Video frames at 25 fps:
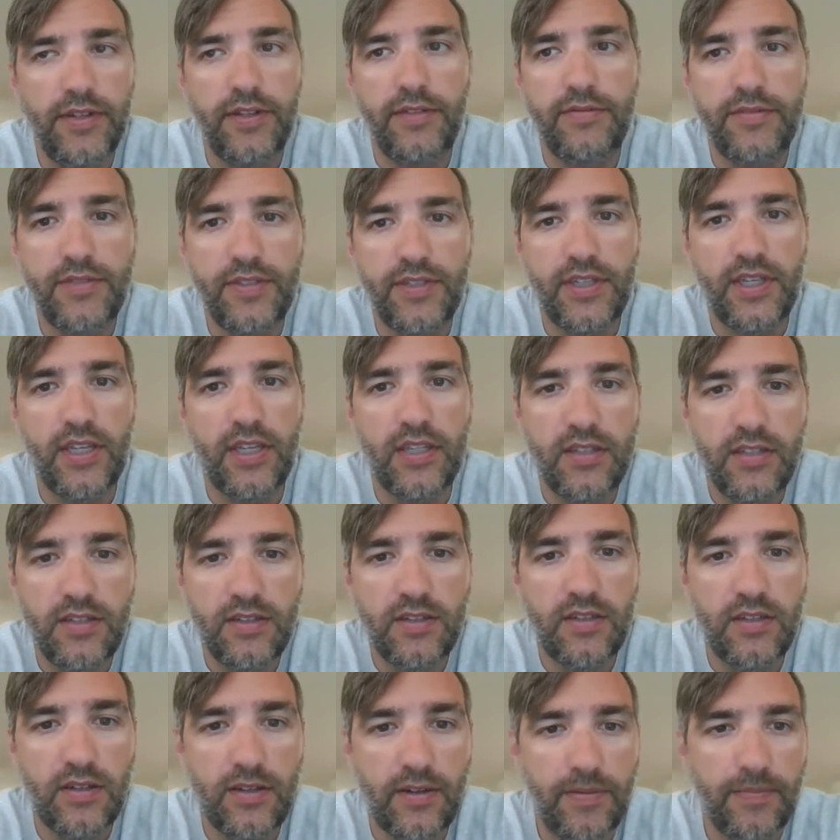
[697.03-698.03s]
seeds
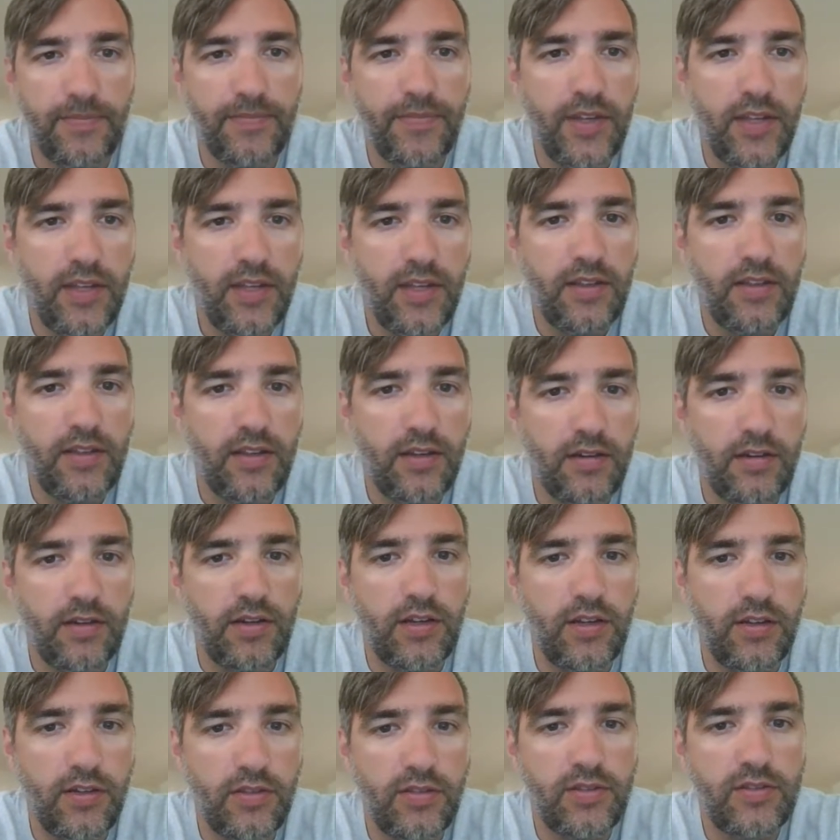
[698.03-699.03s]
that are
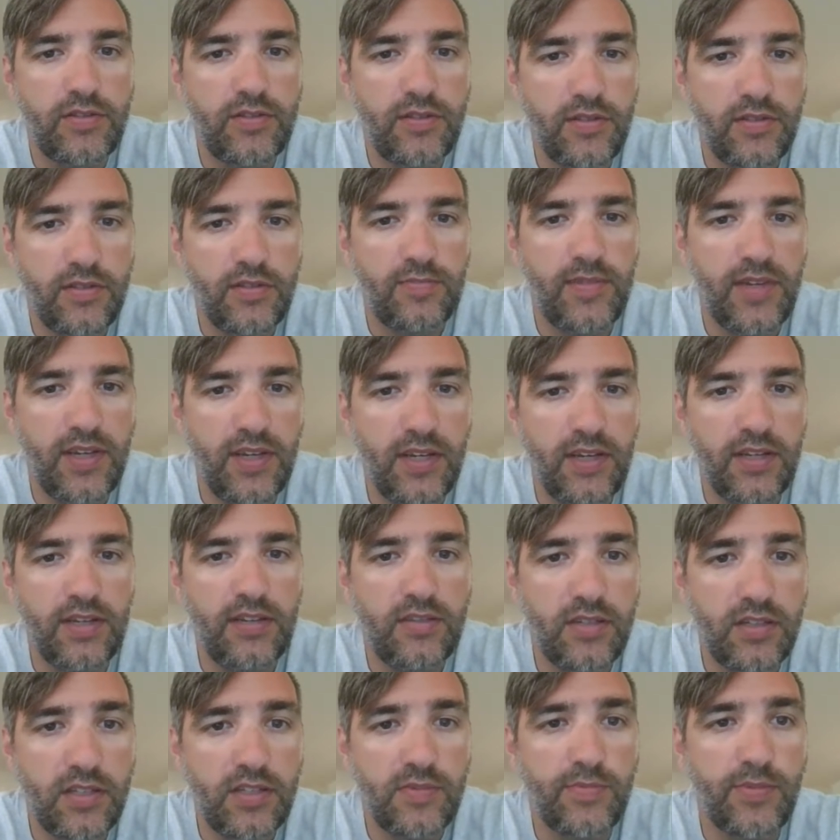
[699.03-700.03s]
used to be
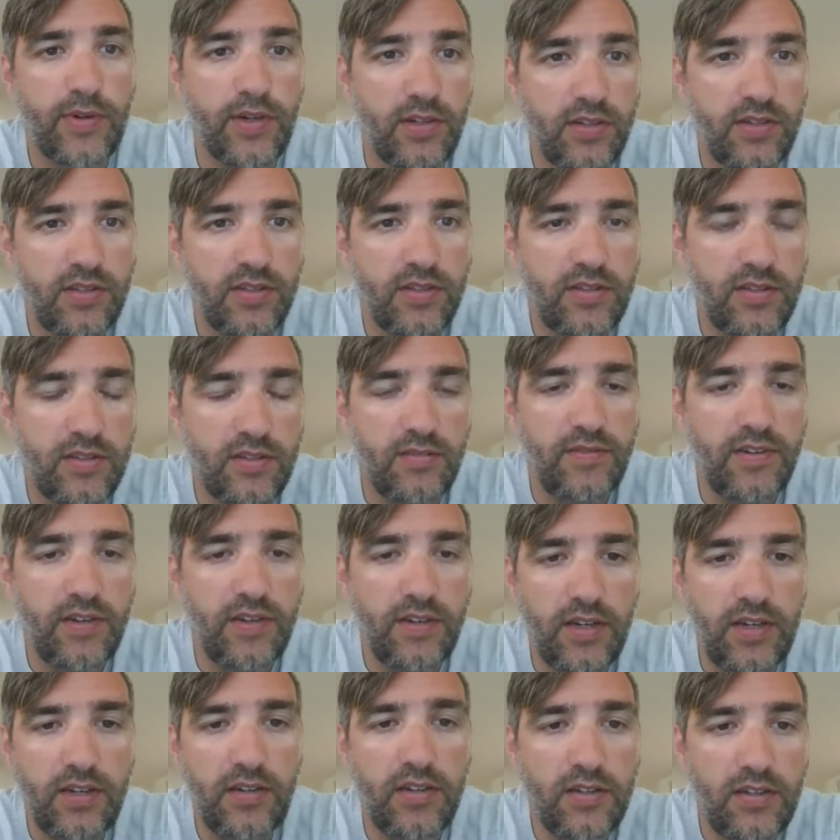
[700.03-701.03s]
dispersed. So
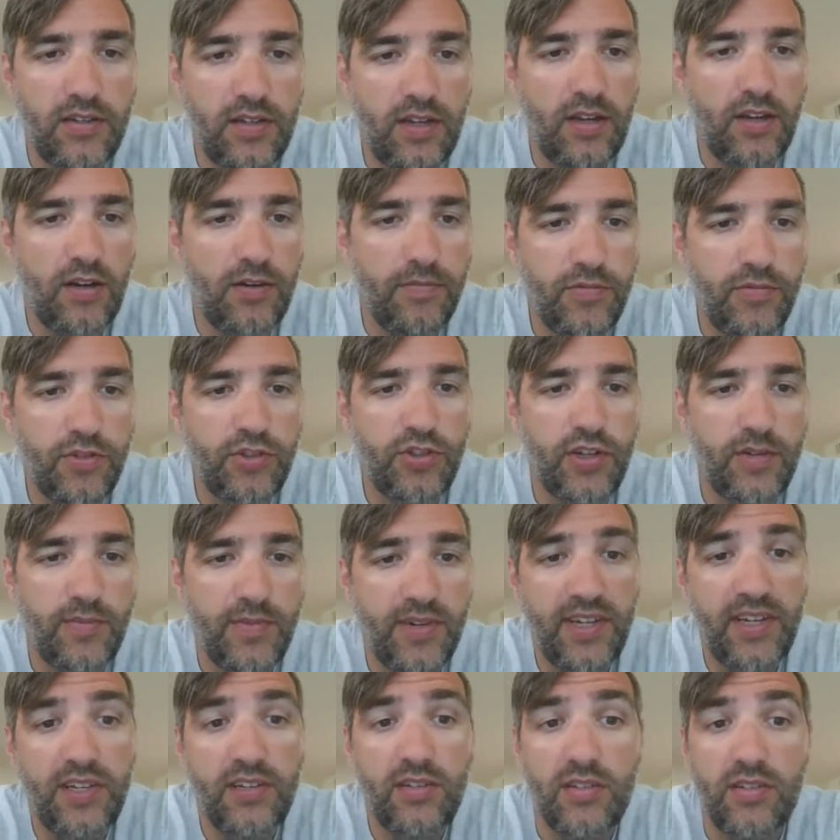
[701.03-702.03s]
very good. They help
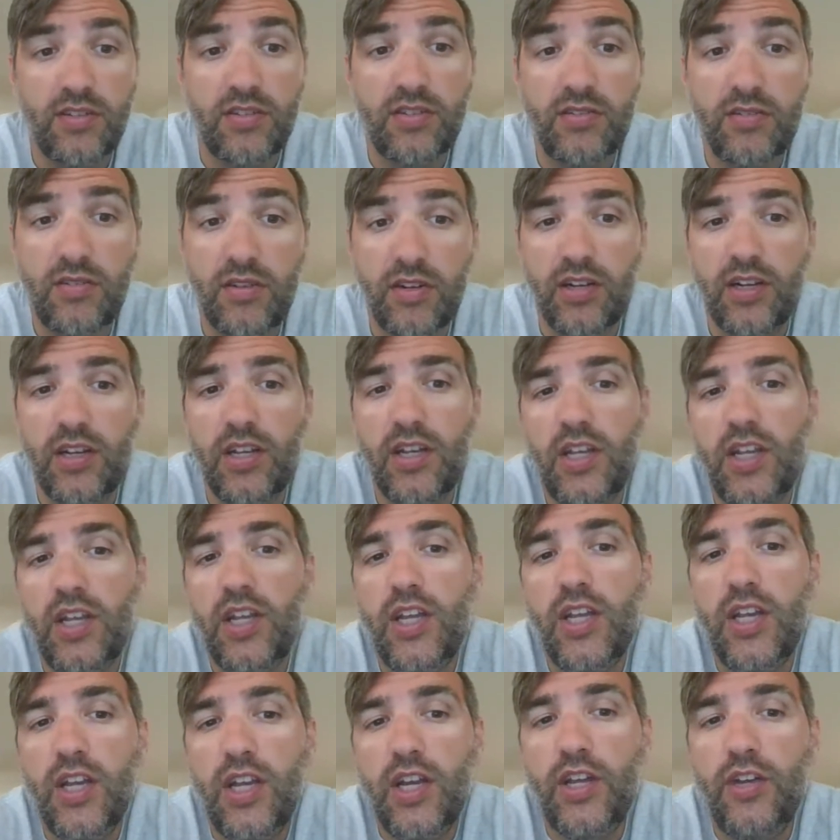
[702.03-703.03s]
germinate to start
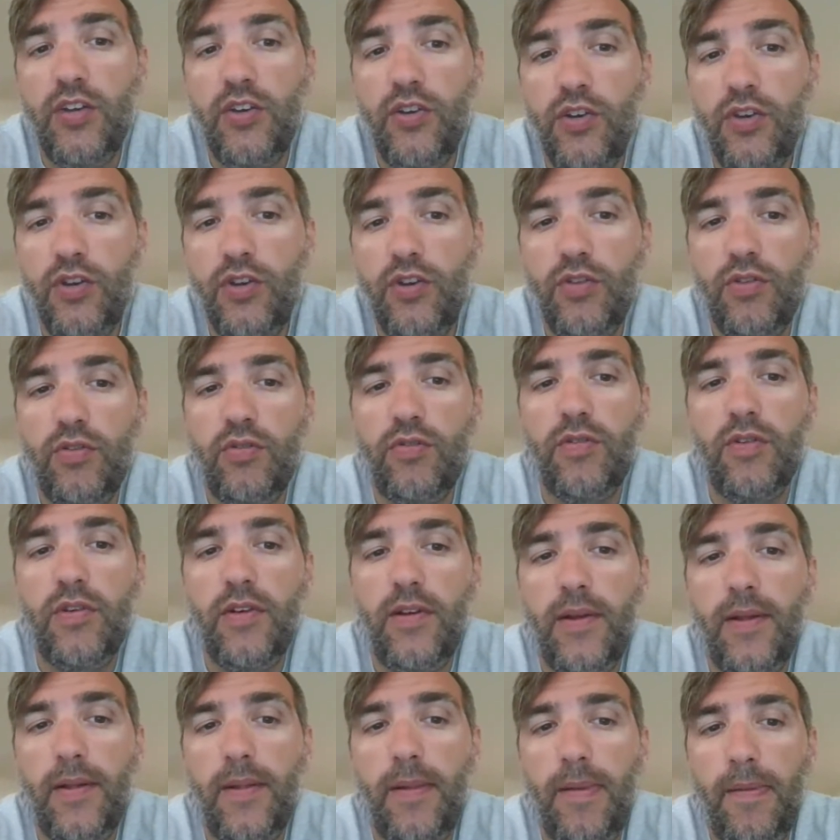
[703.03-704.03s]
a new
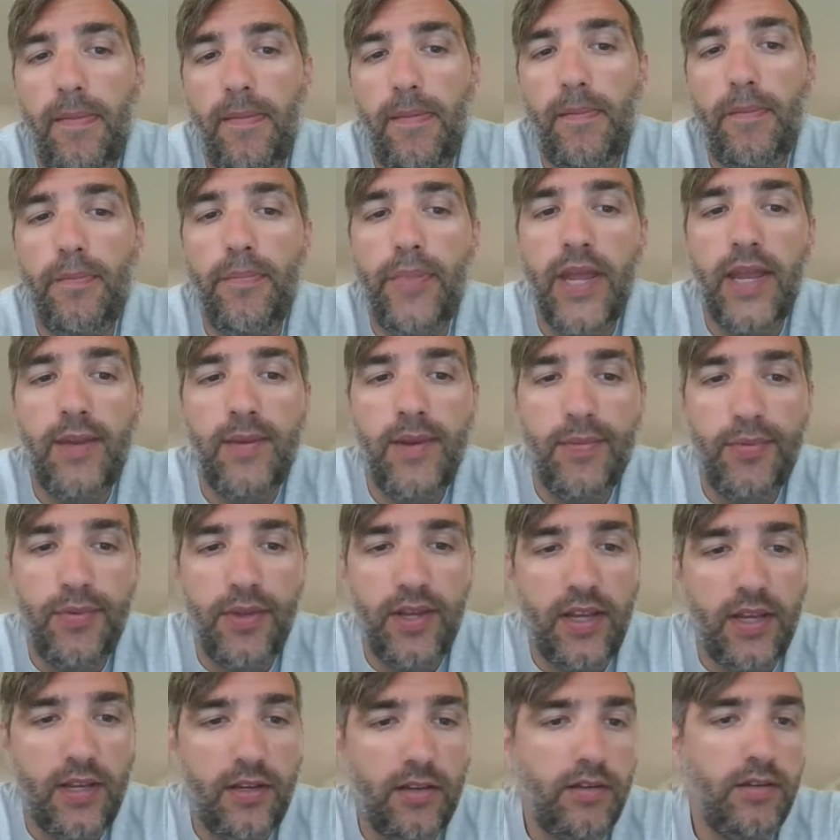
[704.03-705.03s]
baby
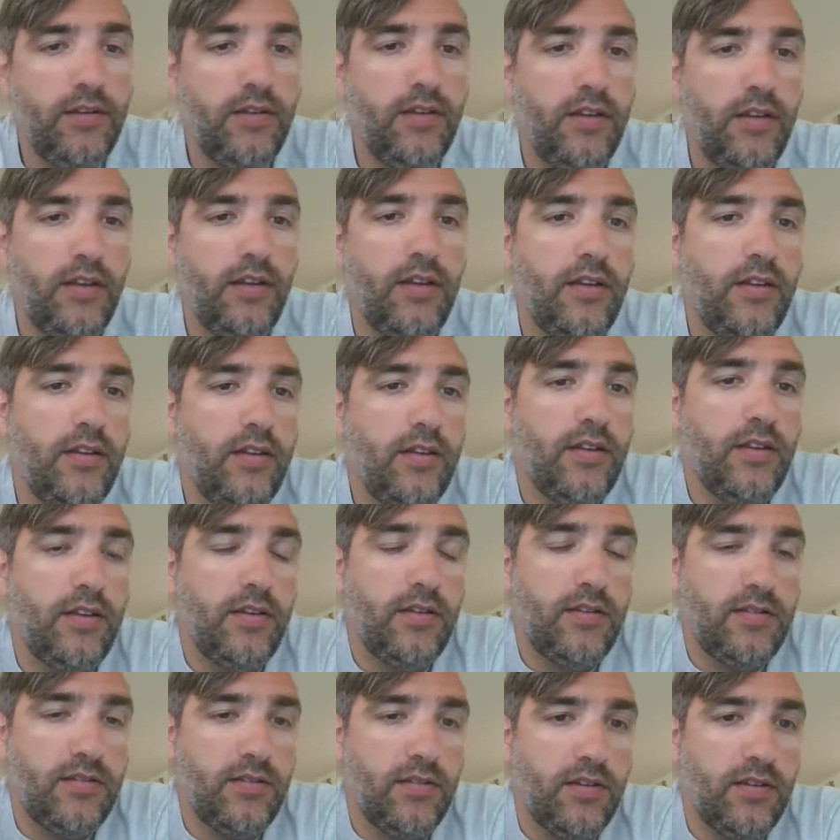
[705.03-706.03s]
plant and
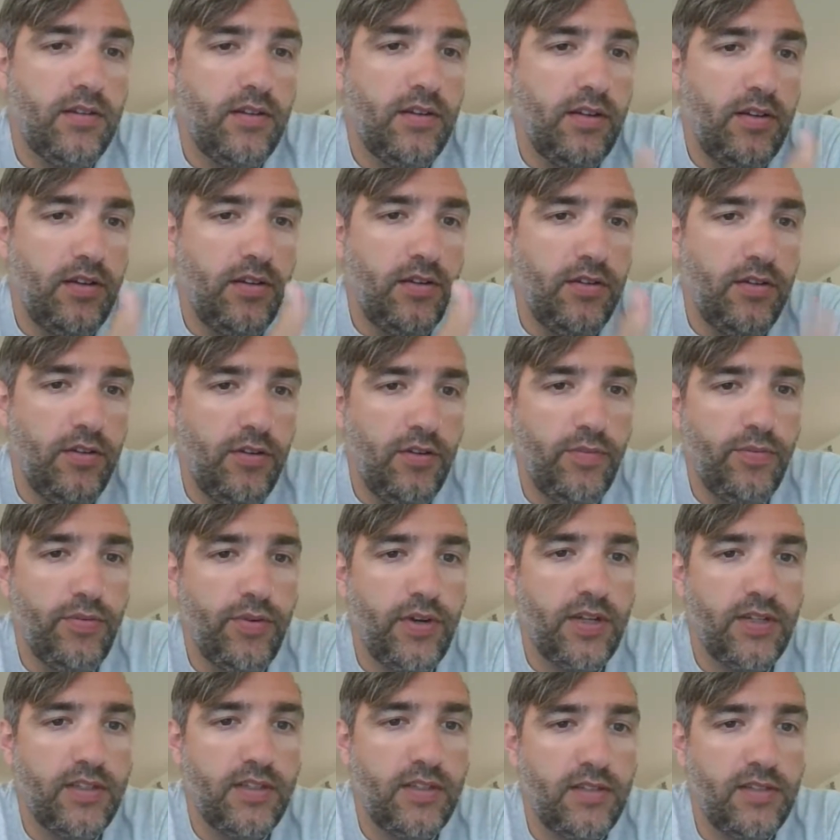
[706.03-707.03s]
start a new
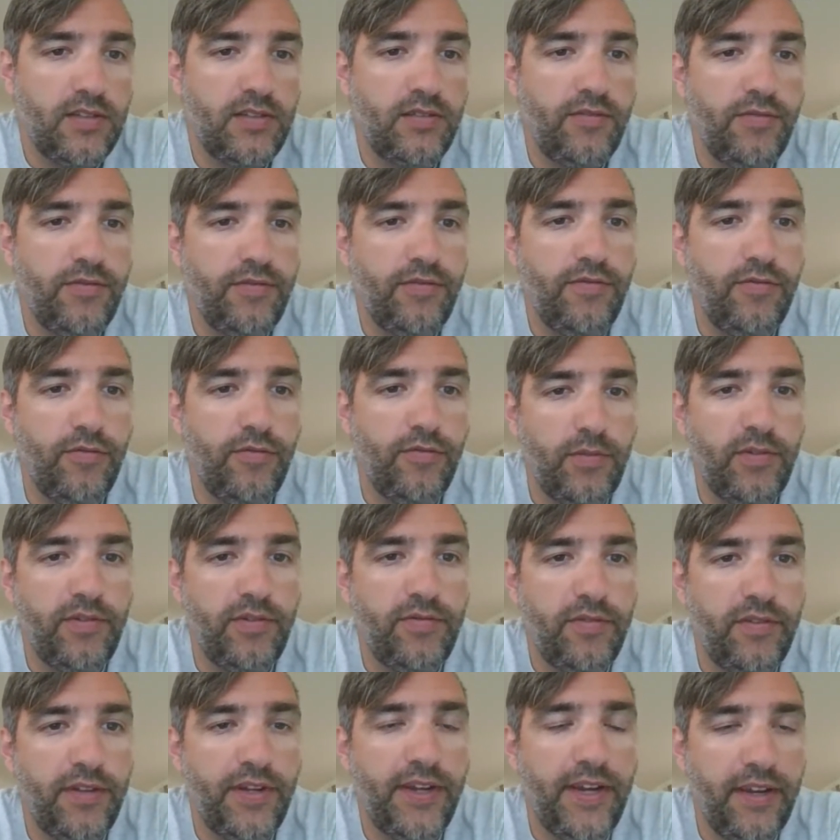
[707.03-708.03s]
process of form
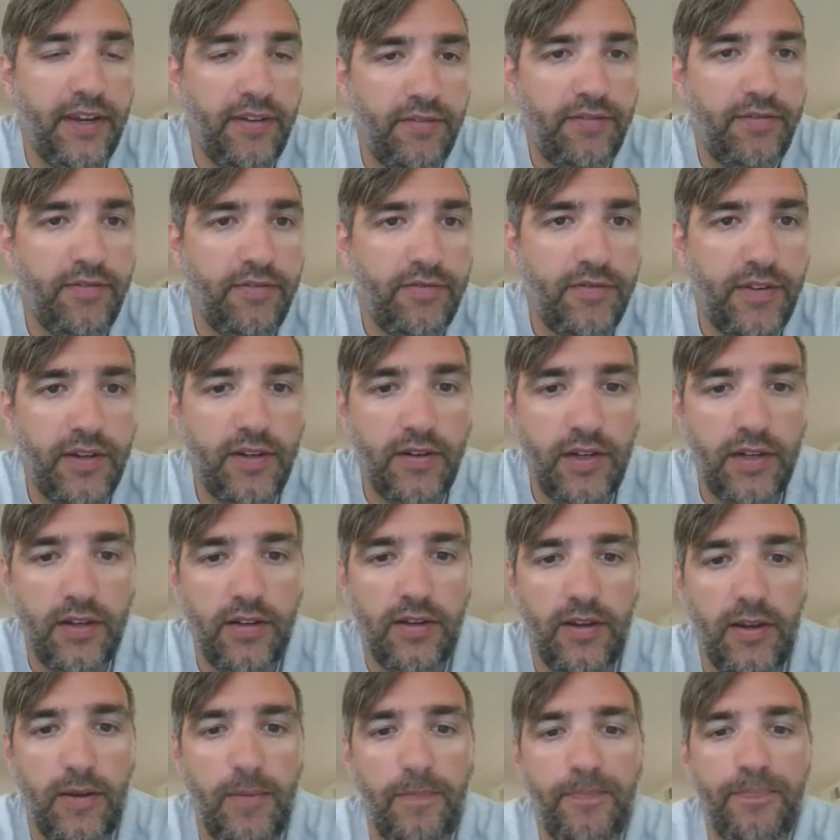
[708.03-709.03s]
of life. Very
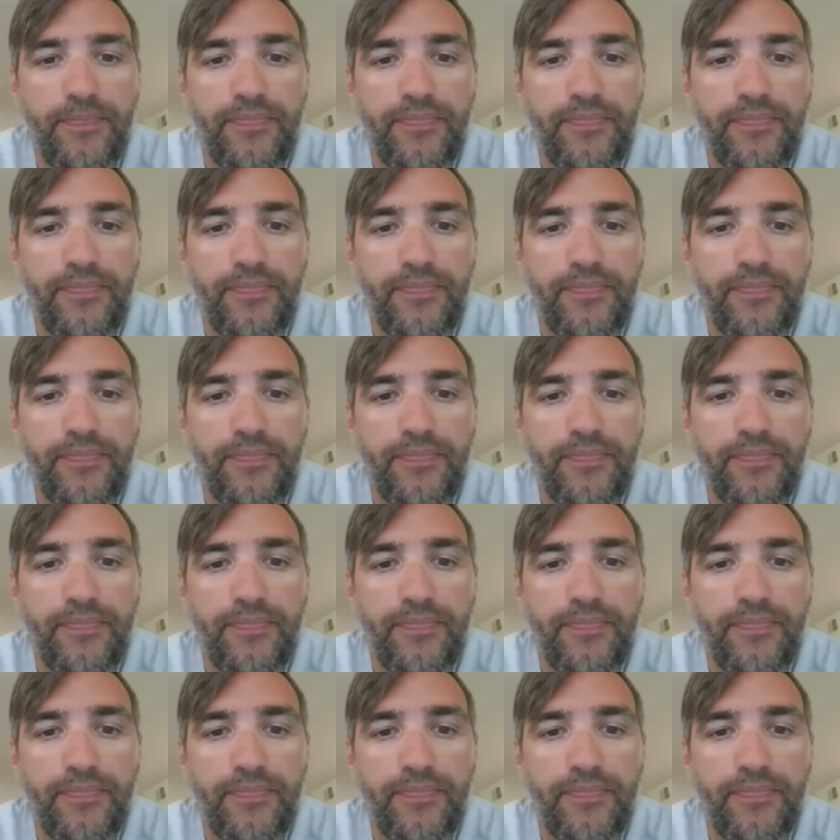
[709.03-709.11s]
good.